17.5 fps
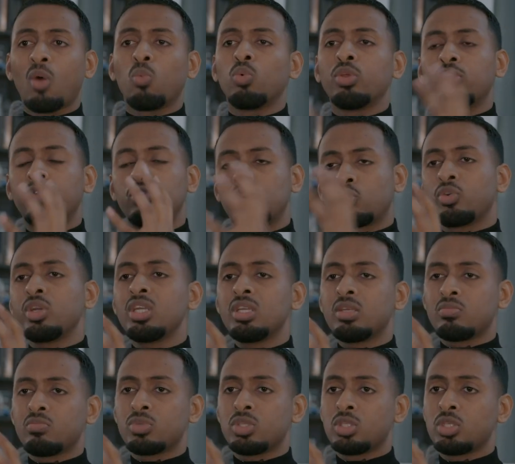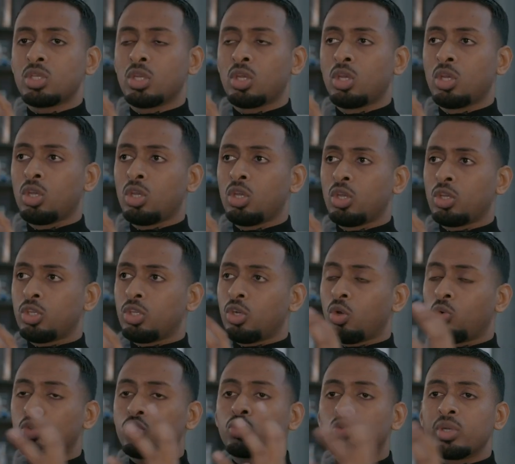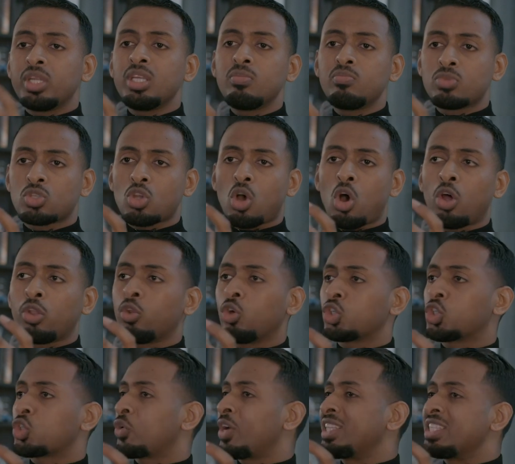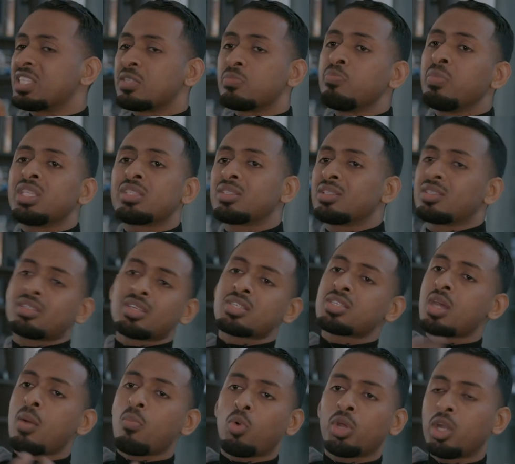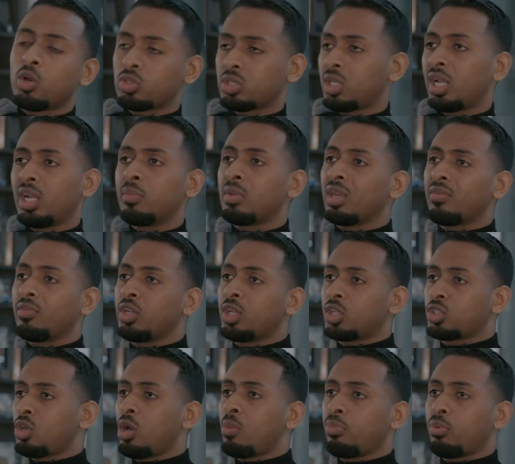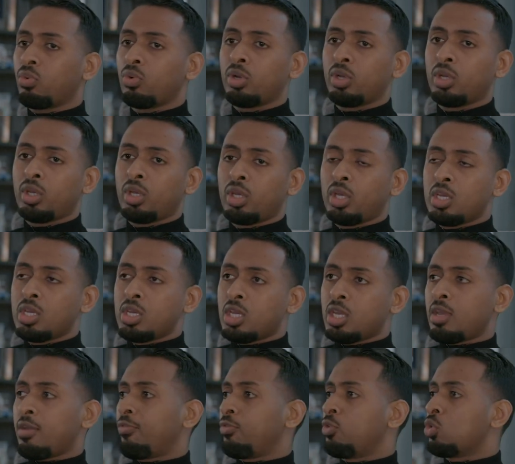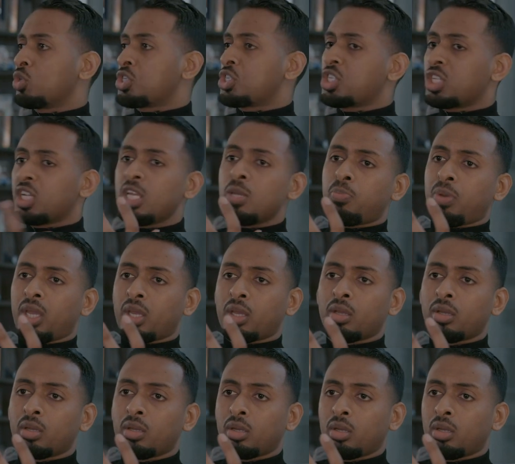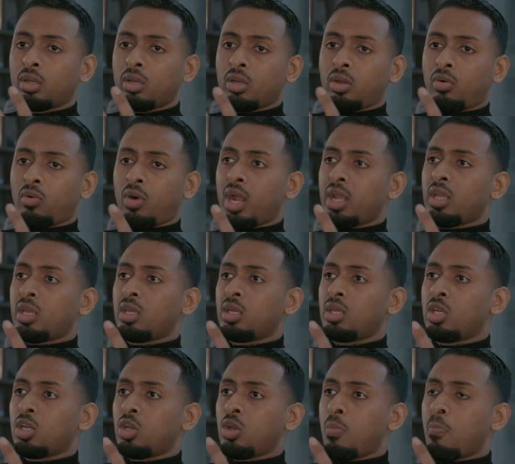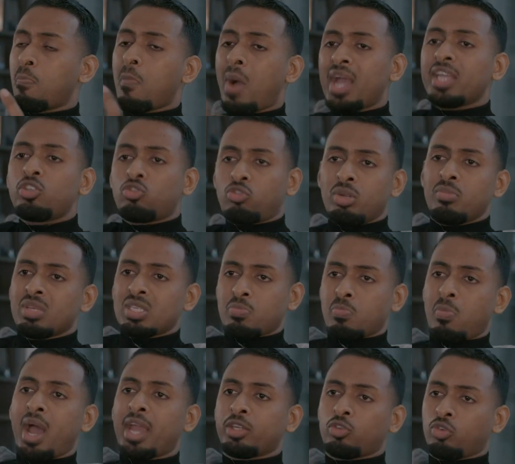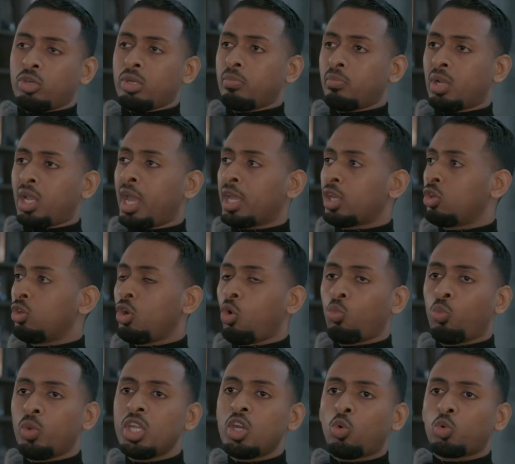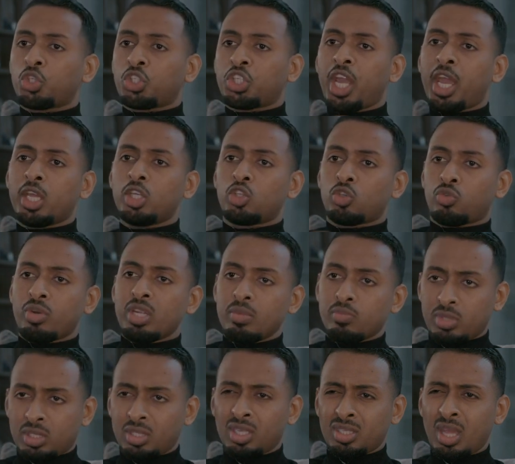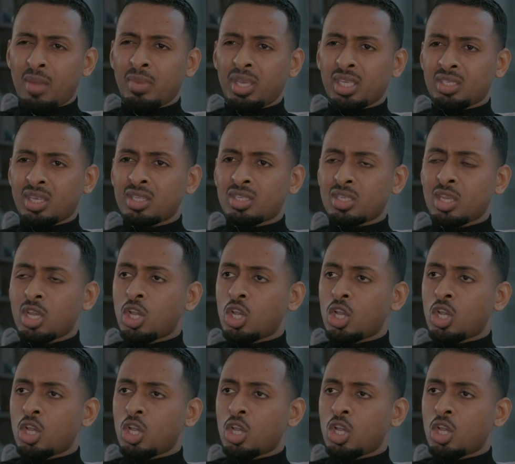And with dreams, you know, dreams are not transmitted to someone else. Like, let me give you an example. If you're sleeping, right? My dream is my dream. Like, you know, we don't share dreams. Does that make sense?